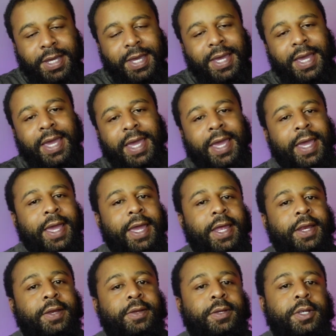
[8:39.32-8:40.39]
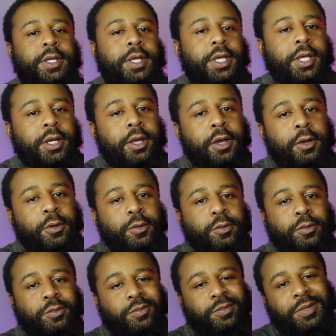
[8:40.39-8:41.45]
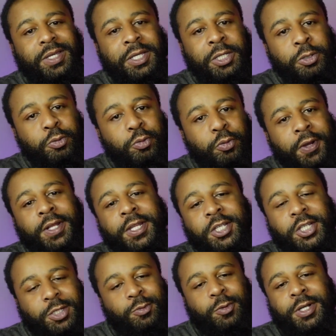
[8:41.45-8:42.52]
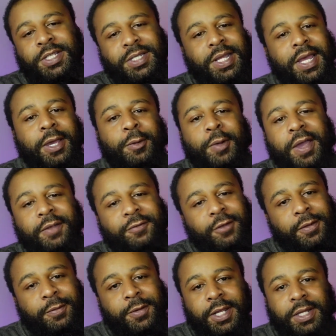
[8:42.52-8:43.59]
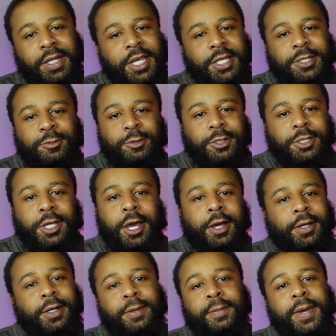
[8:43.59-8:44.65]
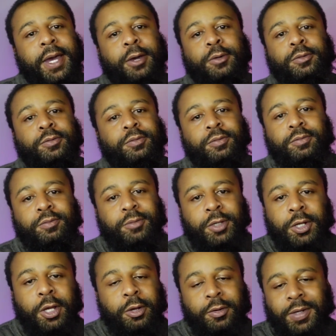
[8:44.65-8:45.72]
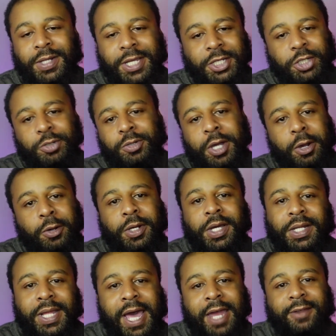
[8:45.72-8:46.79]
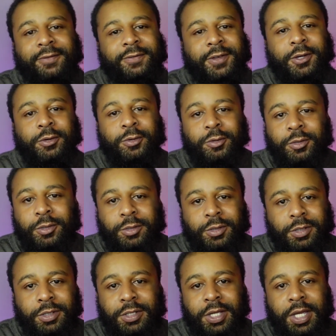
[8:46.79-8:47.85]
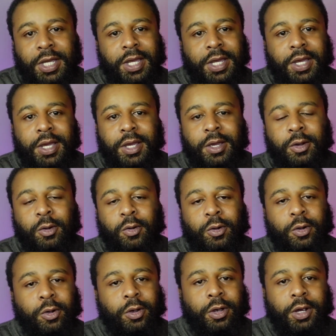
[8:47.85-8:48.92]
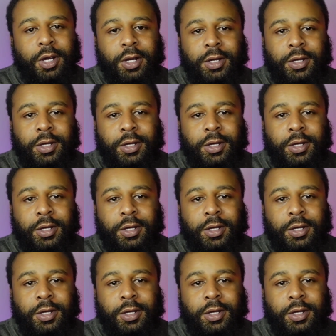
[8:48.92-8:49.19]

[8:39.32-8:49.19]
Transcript: And, you really just want to stay away from it unless we're talking about, unless you go to a lot of funerals, or